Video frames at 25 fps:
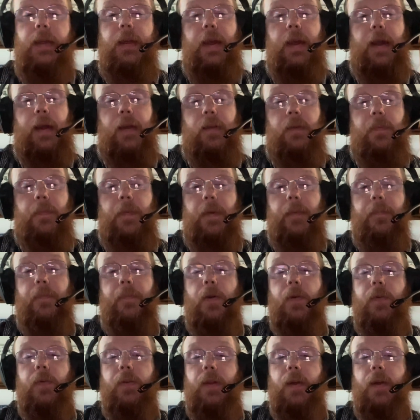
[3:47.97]
has been
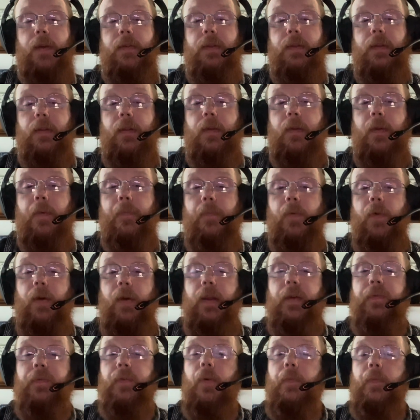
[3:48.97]
protested to the point
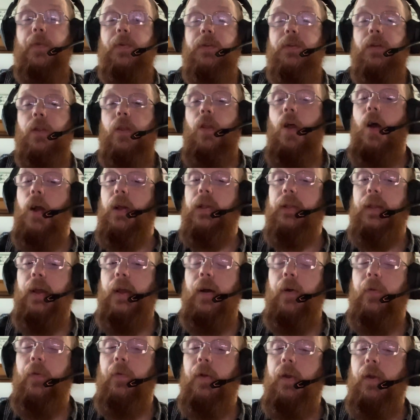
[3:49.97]
of almost a
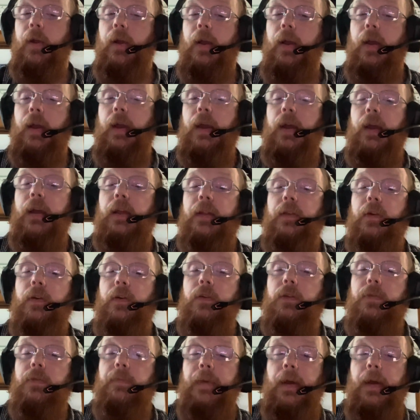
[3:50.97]
lockdown. And
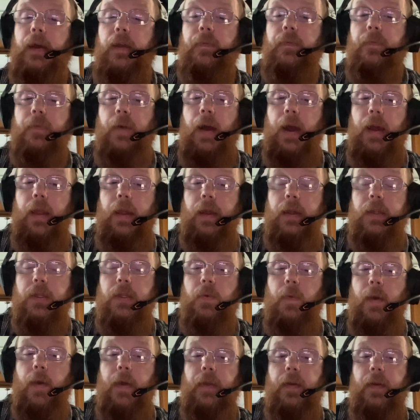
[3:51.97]
there's been violence,
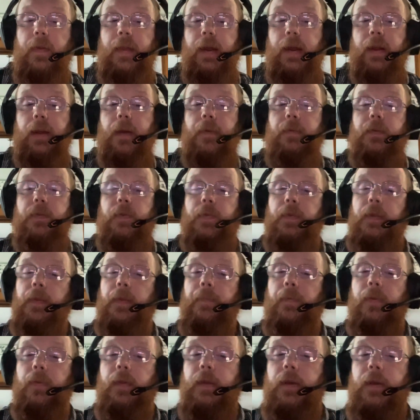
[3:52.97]
whether that comes from the
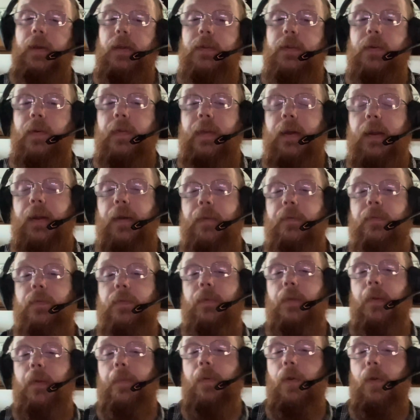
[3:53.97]
police or that comes from
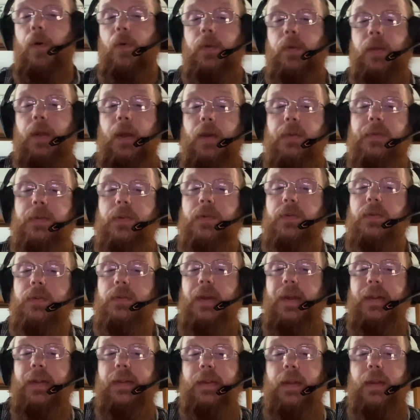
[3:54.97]
the protesters.
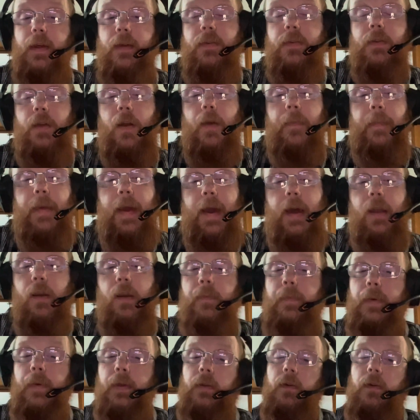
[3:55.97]
It does not matter,
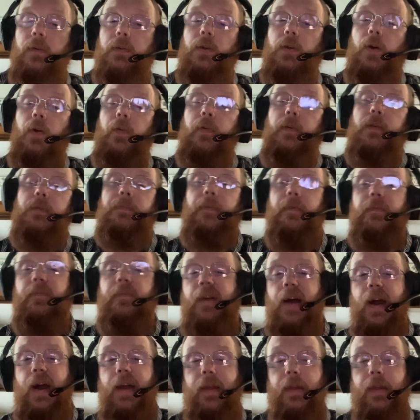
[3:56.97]
but there's always been
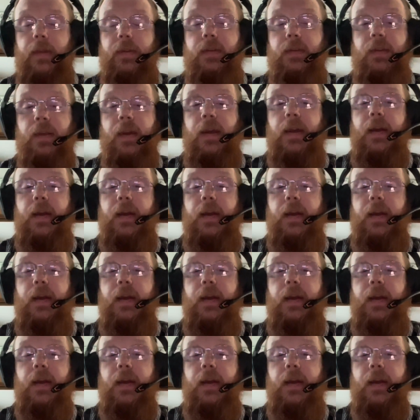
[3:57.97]
violence.